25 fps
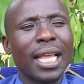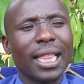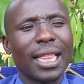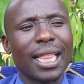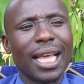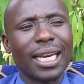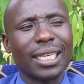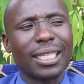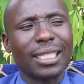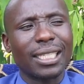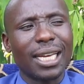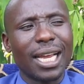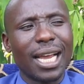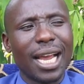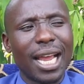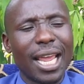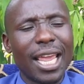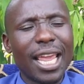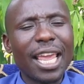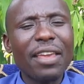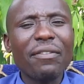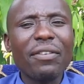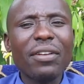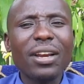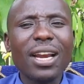that
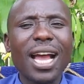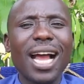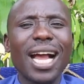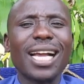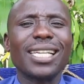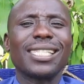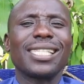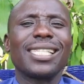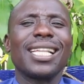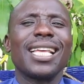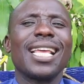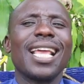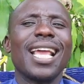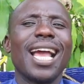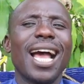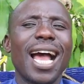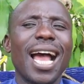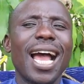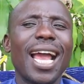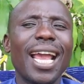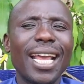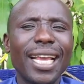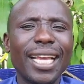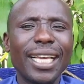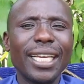even as they
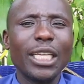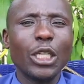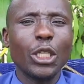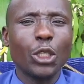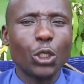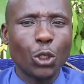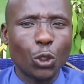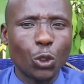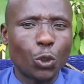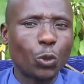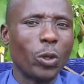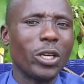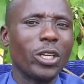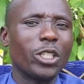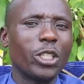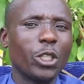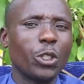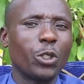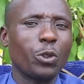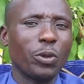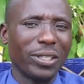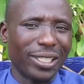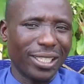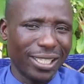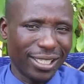eye
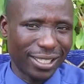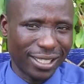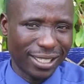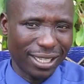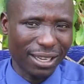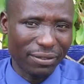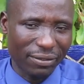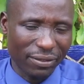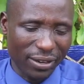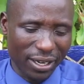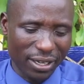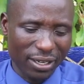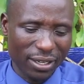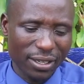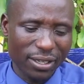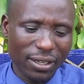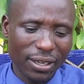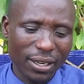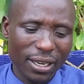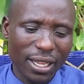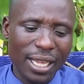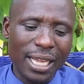2027,